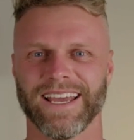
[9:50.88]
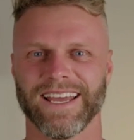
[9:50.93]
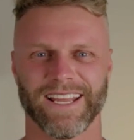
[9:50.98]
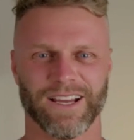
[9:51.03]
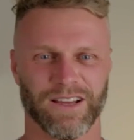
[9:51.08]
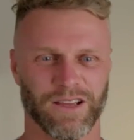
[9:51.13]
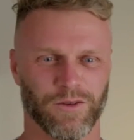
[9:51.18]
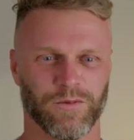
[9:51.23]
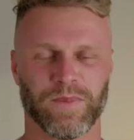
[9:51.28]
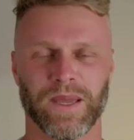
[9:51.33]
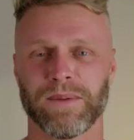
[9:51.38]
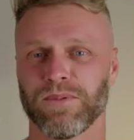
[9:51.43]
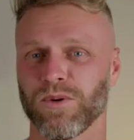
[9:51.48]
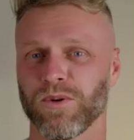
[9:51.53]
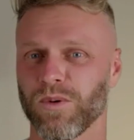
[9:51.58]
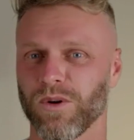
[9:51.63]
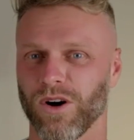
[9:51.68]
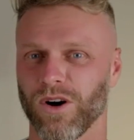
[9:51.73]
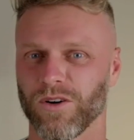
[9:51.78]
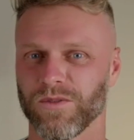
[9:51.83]
Now, if
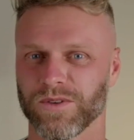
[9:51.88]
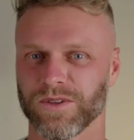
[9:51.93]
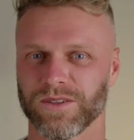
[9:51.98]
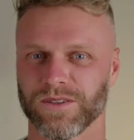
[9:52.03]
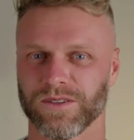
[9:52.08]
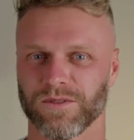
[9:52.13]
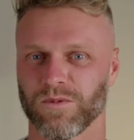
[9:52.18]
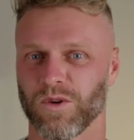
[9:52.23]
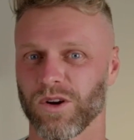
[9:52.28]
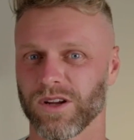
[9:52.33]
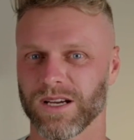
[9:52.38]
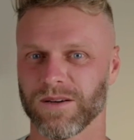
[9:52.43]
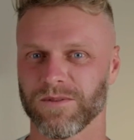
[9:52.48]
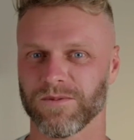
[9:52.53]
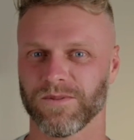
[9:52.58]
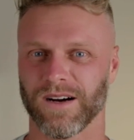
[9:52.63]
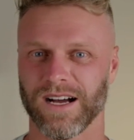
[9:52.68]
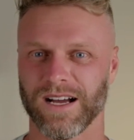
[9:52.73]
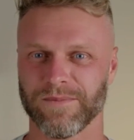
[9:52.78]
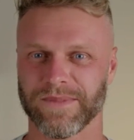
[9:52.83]
people often rock up
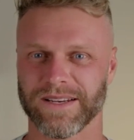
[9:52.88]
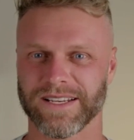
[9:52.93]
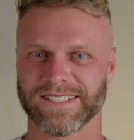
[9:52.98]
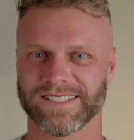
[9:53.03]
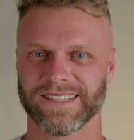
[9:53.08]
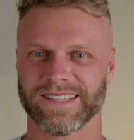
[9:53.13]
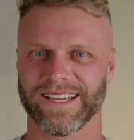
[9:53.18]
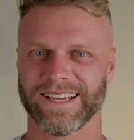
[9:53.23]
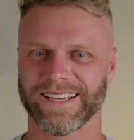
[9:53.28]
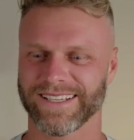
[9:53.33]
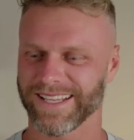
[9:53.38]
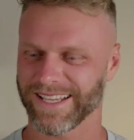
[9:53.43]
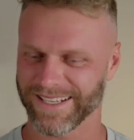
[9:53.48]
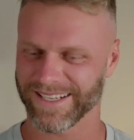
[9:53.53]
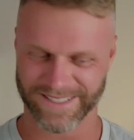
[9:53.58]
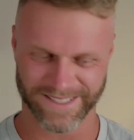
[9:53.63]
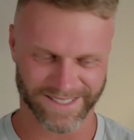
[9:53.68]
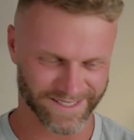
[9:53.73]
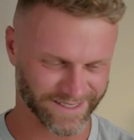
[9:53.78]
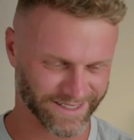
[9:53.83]
5 minutes late and
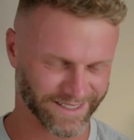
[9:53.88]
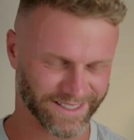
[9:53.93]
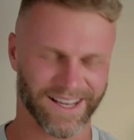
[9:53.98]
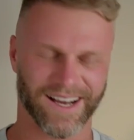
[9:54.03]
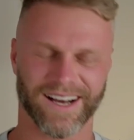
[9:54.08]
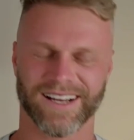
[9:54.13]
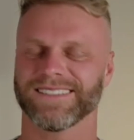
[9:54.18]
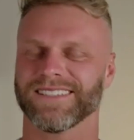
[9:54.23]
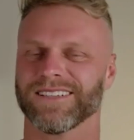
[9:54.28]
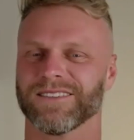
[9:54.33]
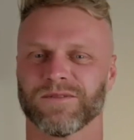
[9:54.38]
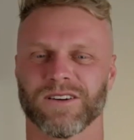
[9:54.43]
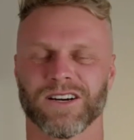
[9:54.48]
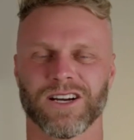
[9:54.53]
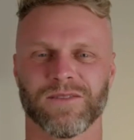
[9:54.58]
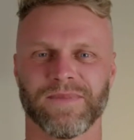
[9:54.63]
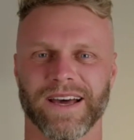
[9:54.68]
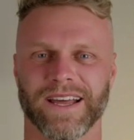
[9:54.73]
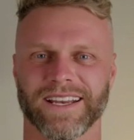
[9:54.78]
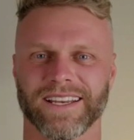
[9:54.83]
it's just like, don't worry
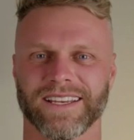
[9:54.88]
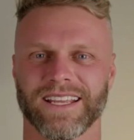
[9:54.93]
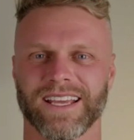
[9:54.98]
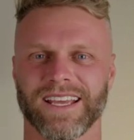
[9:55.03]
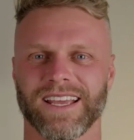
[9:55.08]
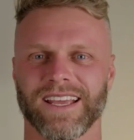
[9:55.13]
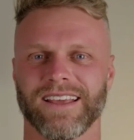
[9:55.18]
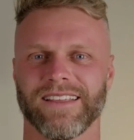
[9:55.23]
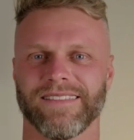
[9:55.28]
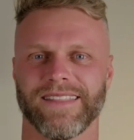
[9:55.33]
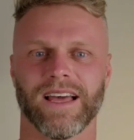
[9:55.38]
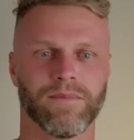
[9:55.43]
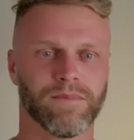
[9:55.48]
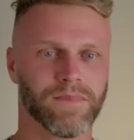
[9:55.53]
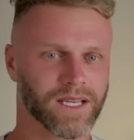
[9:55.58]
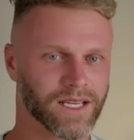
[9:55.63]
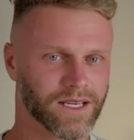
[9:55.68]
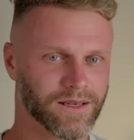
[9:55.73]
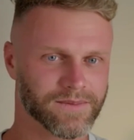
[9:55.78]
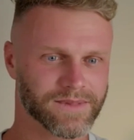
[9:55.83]
about it, that
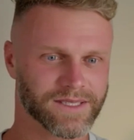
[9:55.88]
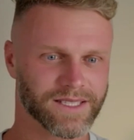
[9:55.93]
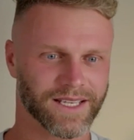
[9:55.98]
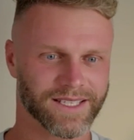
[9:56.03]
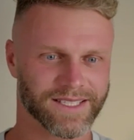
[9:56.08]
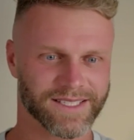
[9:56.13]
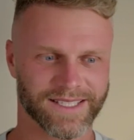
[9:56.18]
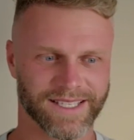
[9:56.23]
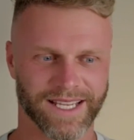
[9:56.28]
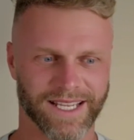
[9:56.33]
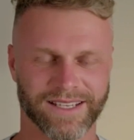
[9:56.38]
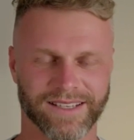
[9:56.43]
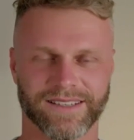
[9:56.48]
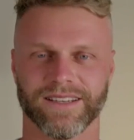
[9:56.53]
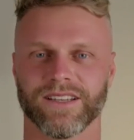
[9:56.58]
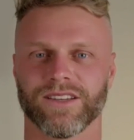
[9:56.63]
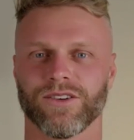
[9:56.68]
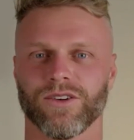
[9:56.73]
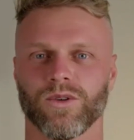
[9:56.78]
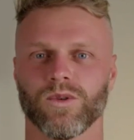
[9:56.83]
becomes a standard,
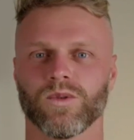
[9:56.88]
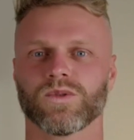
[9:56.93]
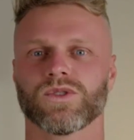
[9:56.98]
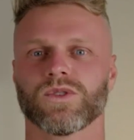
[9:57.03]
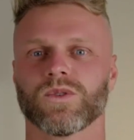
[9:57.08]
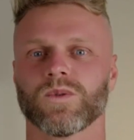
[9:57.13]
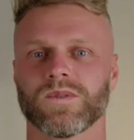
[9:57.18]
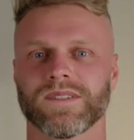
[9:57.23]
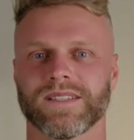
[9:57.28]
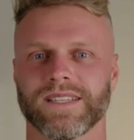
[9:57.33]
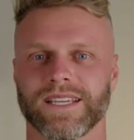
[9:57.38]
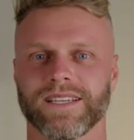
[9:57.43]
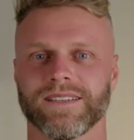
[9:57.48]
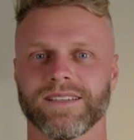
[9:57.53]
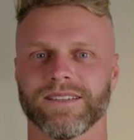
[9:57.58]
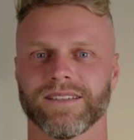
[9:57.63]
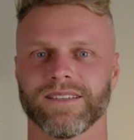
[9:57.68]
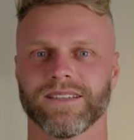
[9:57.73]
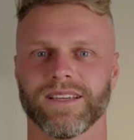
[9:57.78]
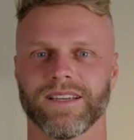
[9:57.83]
a cultural
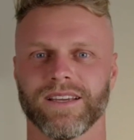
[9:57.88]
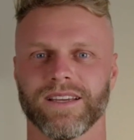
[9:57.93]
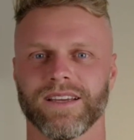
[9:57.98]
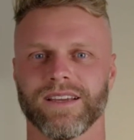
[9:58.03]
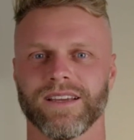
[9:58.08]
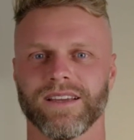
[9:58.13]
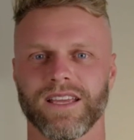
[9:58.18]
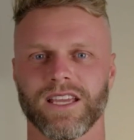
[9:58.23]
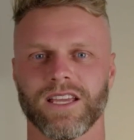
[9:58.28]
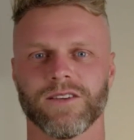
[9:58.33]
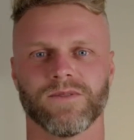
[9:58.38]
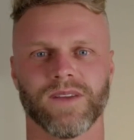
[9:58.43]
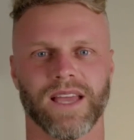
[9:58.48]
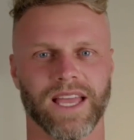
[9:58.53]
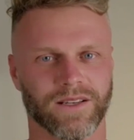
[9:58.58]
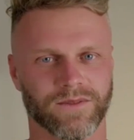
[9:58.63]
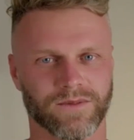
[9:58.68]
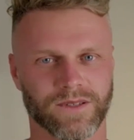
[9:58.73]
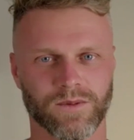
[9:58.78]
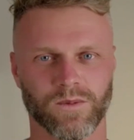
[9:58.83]
standard. If
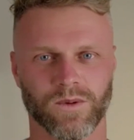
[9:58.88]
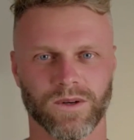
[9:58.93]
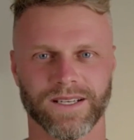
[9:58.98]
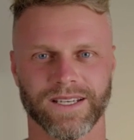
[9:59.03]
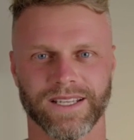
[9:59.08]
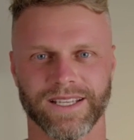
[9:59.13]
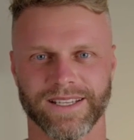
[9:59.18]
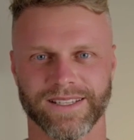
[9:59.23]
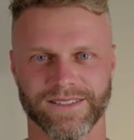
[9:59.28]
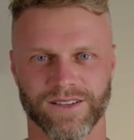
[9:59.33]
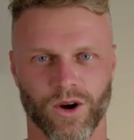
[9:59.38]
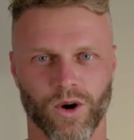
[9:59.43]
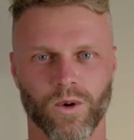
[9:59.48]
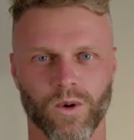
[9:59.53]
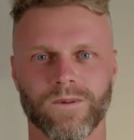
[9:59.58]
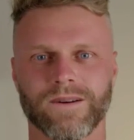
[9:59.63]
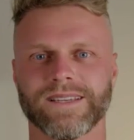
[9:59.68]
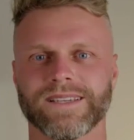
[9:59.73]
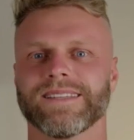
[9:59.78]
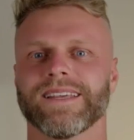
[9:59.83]
everyone is
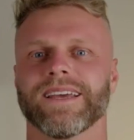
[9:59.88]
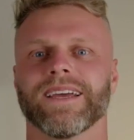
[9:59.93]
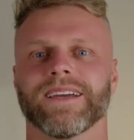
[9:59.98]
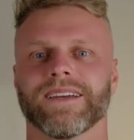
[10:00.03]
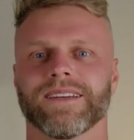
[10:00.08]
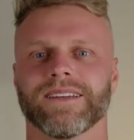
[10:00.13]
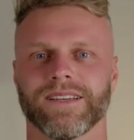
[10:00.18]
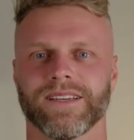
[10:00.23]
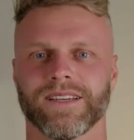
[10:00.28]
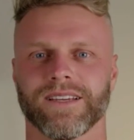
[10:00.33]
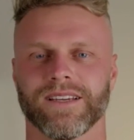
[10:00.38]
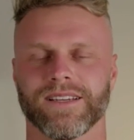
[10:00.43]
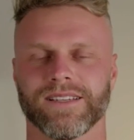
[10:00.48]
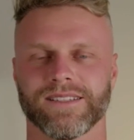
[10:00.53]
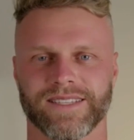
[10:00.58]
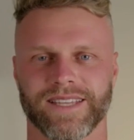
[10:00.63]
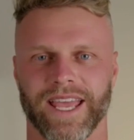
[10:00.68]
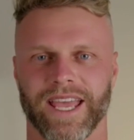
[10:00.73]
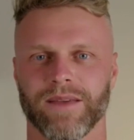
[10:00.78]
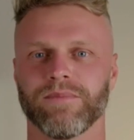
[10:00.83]
always there
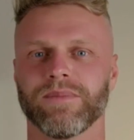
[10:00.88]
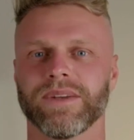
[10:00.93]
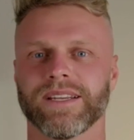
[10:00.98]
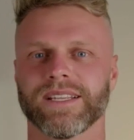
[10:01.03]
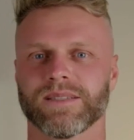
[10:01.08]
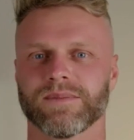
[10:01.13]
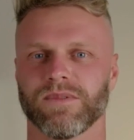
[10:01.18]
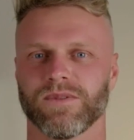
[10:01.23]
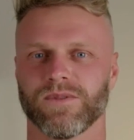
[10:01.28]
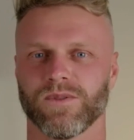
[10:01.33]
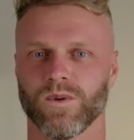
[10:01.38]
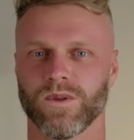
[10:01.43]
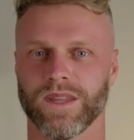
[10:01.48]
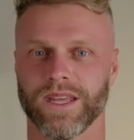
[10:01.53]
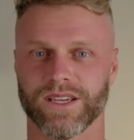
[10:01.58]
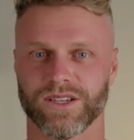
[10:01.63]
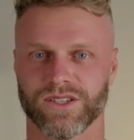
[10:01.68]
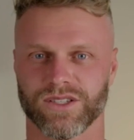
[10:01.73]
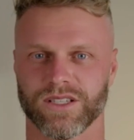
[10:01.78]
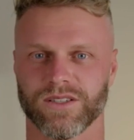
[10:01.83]
10 minutes before
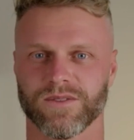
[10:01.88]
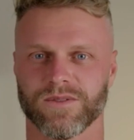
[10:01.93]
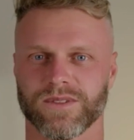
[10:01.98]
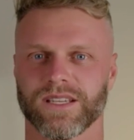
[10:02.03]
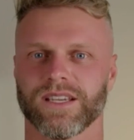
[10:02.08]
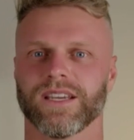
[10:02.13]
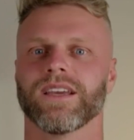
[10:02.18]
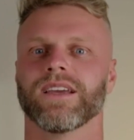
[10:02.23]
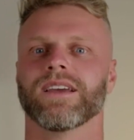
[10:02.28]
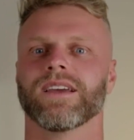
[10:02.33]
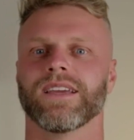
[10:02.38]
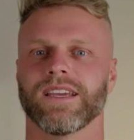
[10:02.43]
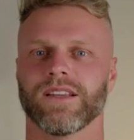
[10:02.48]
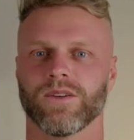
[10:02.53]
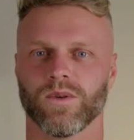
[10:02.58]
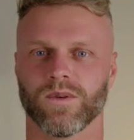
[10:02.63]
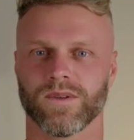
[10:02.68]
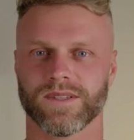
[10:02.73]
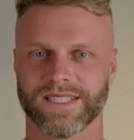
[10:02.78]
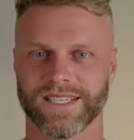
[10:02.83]
their shift in
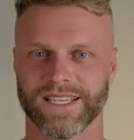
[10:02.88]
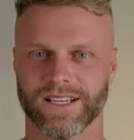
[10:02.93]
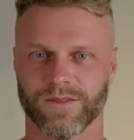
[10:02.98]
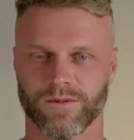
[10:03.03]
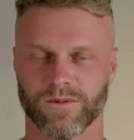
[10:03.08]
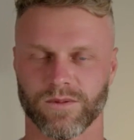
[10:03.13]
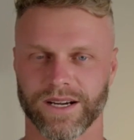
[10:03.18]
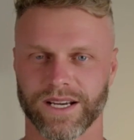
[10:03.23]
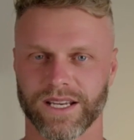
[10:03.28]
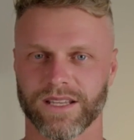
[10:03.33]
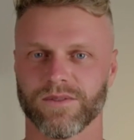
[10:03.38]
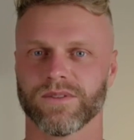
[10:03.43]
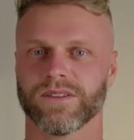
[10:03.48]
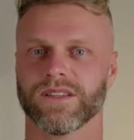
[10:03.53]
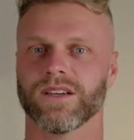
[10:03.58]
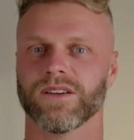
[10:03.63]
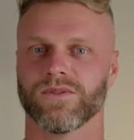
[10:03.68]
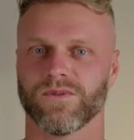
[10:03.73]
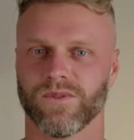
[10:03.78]
order to get ready for their